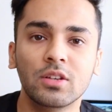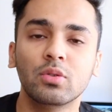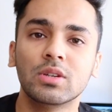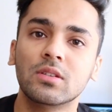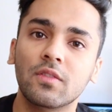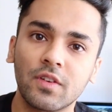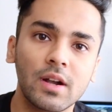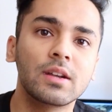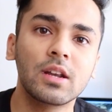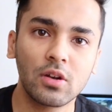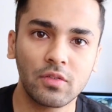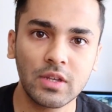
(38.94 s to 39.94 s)
So it's the front
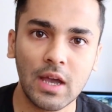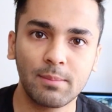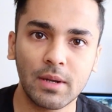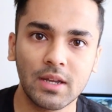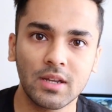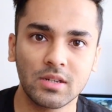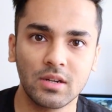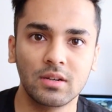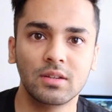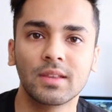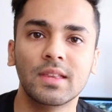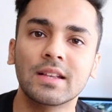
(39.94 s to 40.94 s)
end of the application.
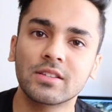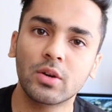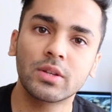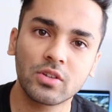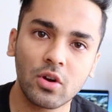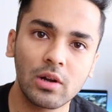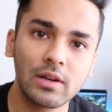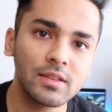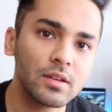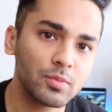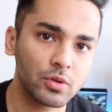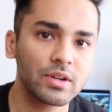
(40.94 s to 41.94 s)
That's how it's called in
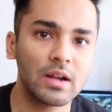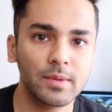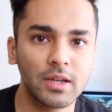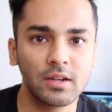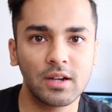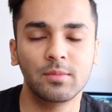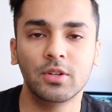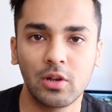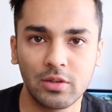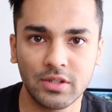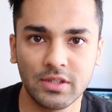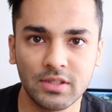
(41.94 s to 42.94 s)
the programming
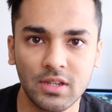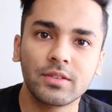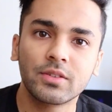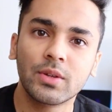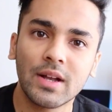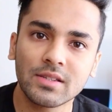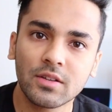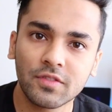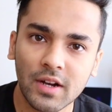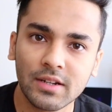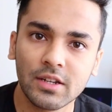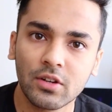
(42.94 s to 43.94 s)
terminologies. So that's the
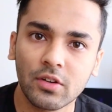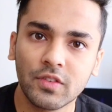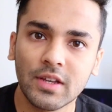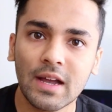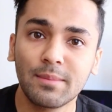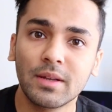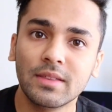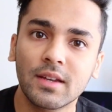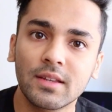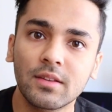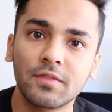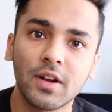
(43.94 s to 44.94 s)
front end of the app. And
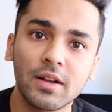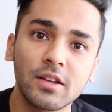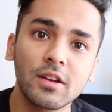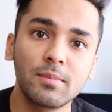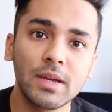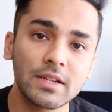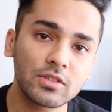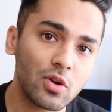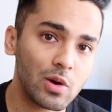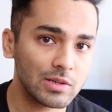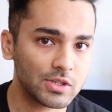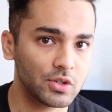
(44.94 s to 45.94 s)
then the front end makes
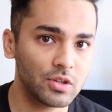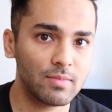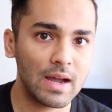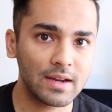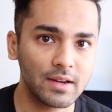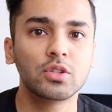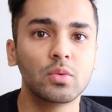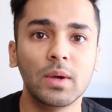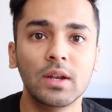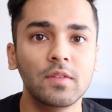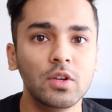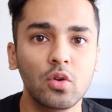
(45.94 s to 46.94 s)
calls to the back end. So
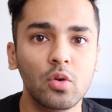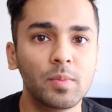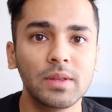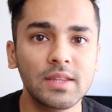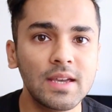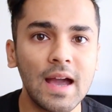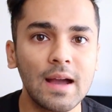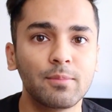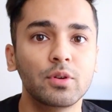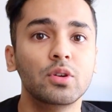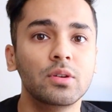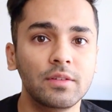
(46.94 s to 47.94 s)
whenever you open the app
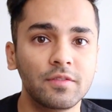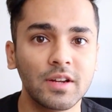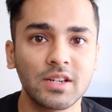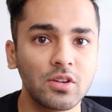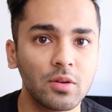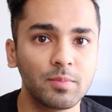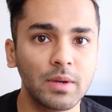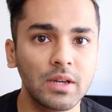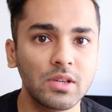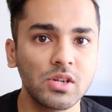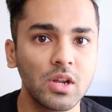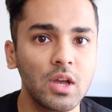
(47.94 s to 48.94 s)
or you refresh your
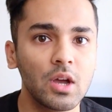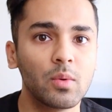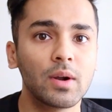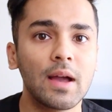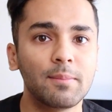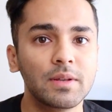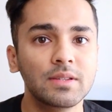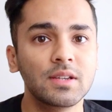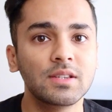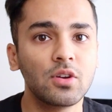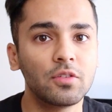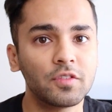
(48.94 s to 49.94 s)
page, what happens
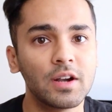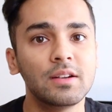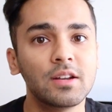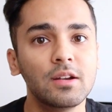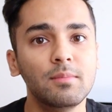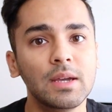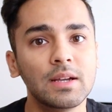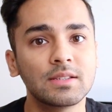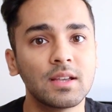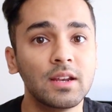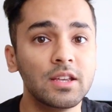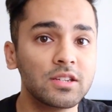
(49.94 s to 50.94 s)
is your front end
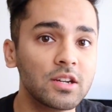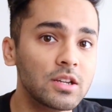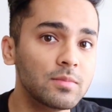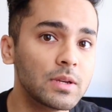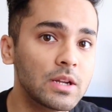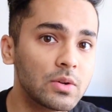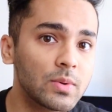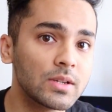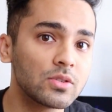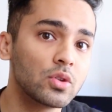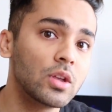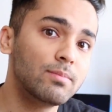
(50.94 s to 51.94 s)
makes an HTTP
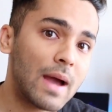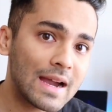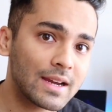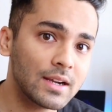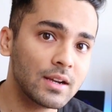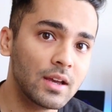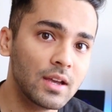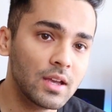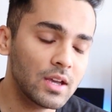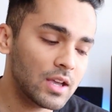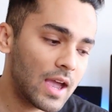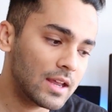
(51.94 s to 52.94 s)
request to the back end
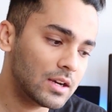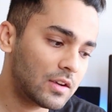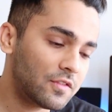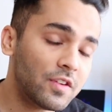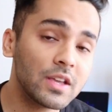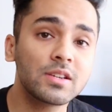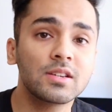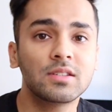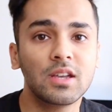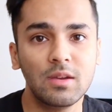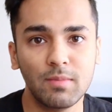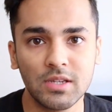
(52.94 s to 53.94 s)
and it fetches
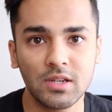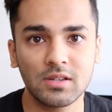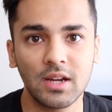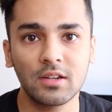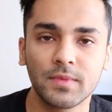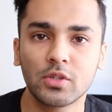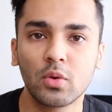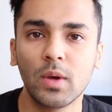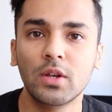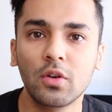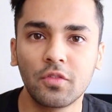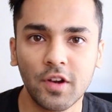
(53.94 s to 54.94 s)
the images, right? So
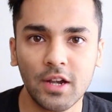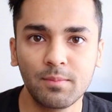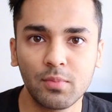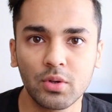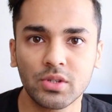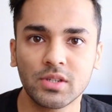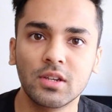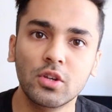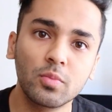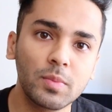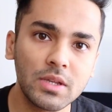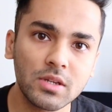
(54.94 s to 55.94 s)
when your friend posts a
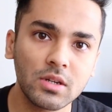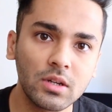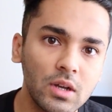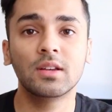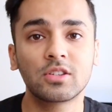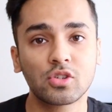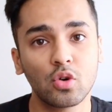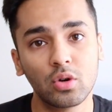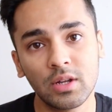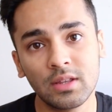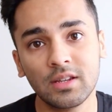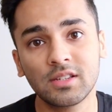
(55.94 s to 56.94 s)
new picture, it's
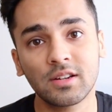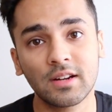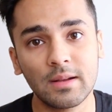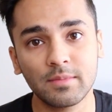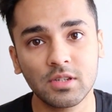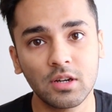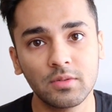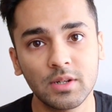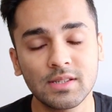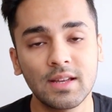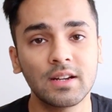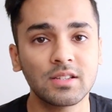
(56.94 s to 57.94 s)
stored in Instagram
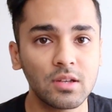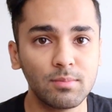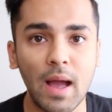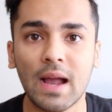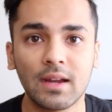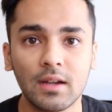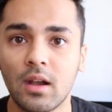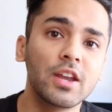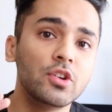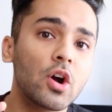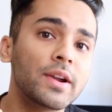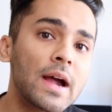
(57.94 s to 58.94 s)
servers, that is the backend, and
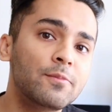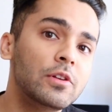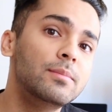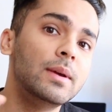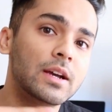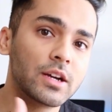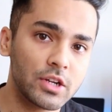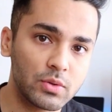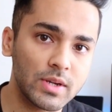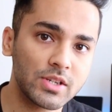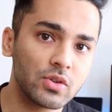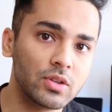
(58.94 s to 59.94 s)
your app will make a
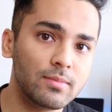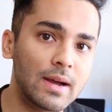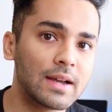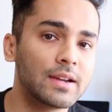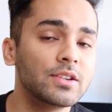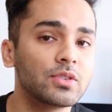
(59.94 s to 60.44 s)
request to the backend